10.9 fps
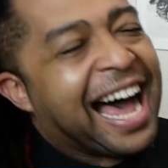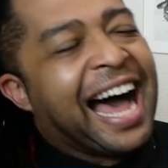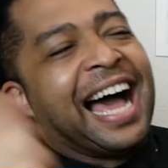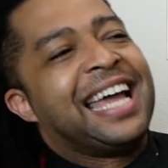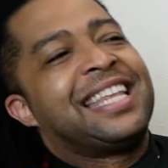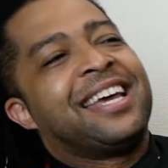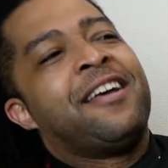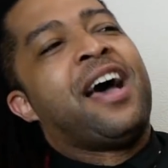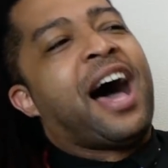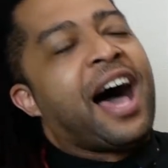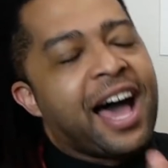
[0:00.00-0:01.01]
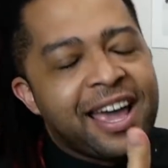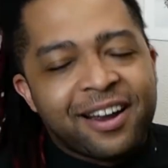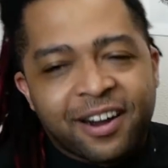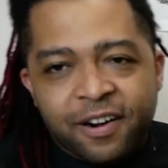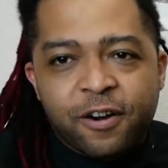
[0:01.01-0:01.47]
I did, I
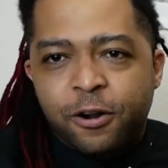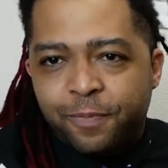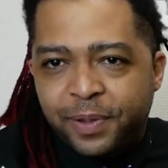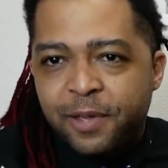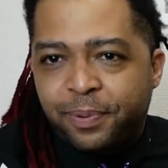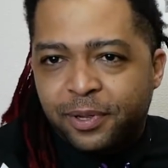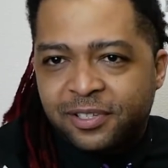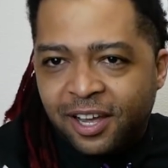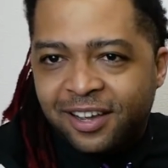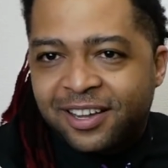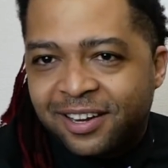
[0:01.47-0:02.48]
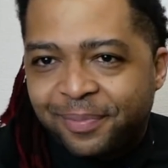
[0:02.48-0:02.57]
heard people talking